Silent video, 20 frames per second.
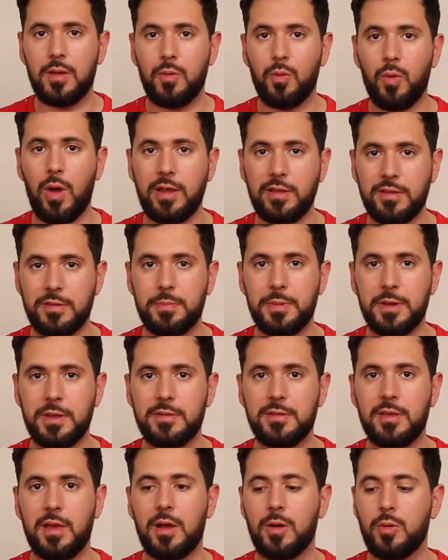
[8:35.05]
Write
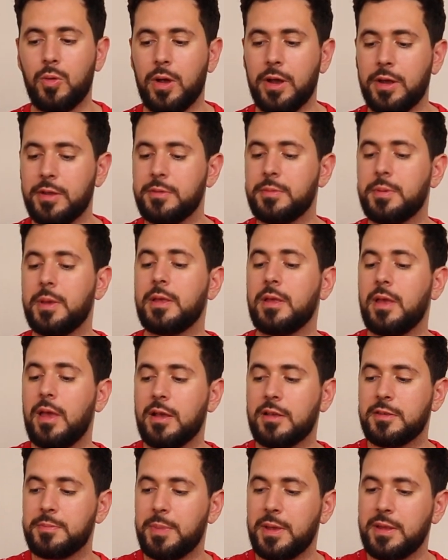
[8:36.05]
speeds are quite
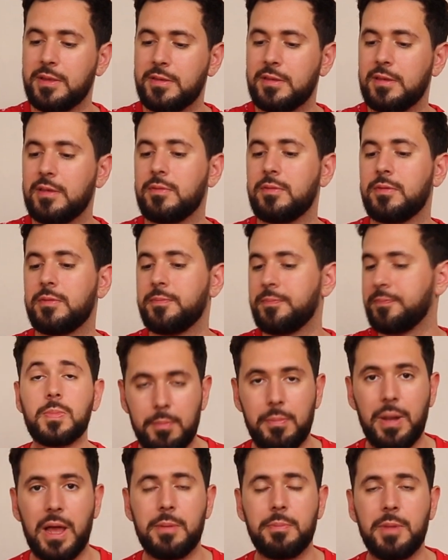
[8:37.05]
expensive.
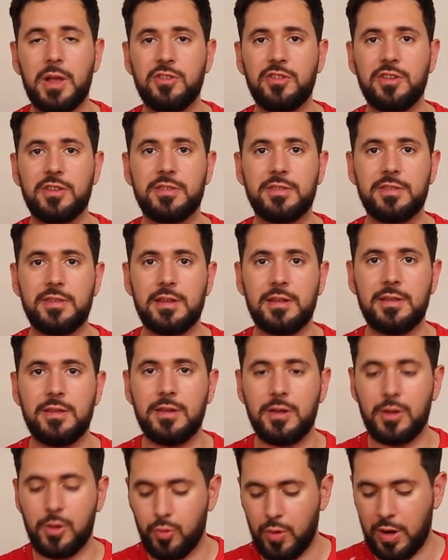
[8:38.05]
Blackmagic still
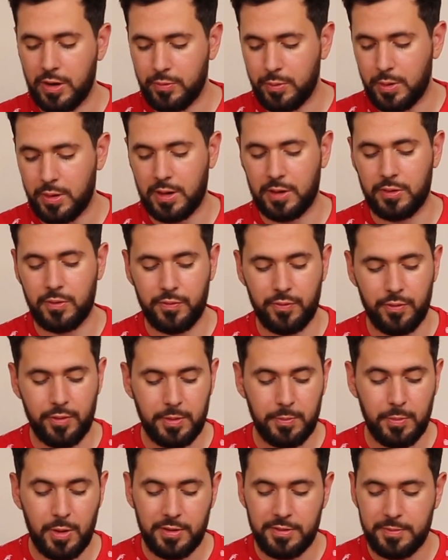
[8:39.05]
did a great work at
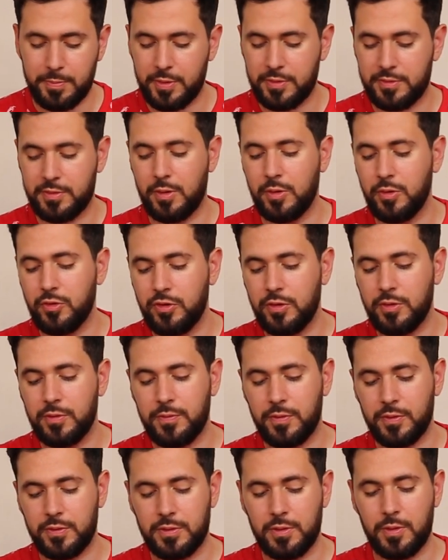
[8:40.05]
offering multiple solutions
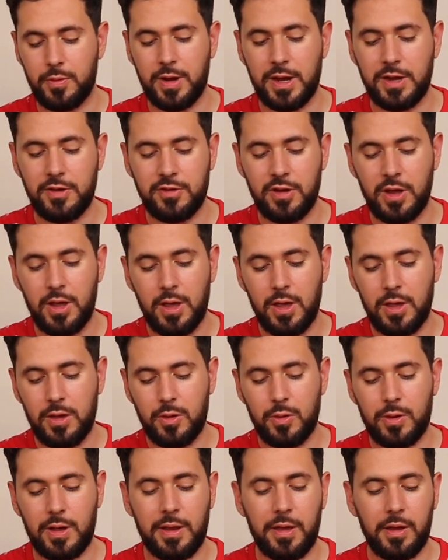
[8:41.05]
for storage.
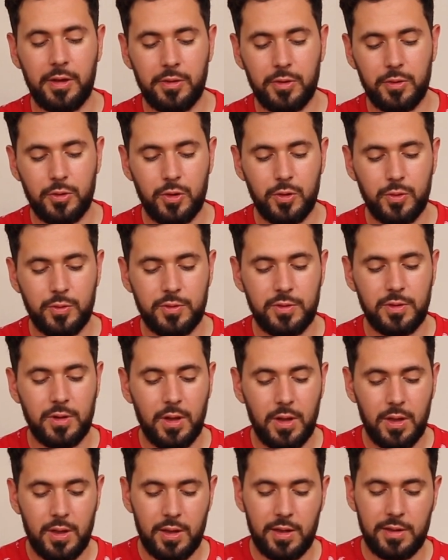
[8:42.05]
You can either use
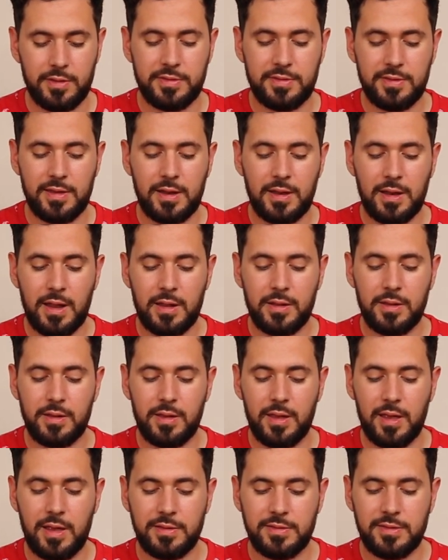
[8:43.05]
a standard
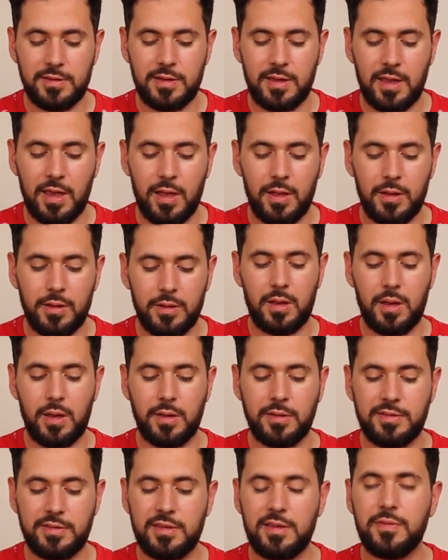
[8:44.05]
SD card, a
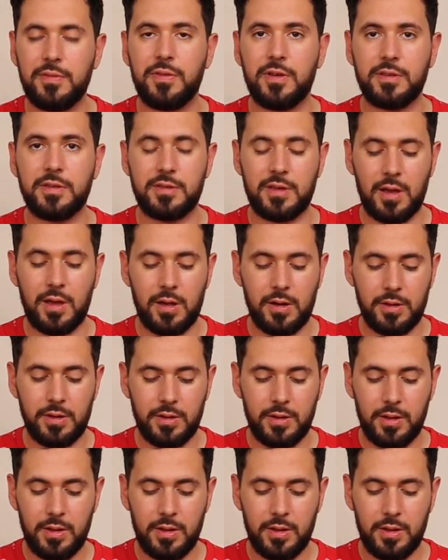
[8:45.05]
CFast card.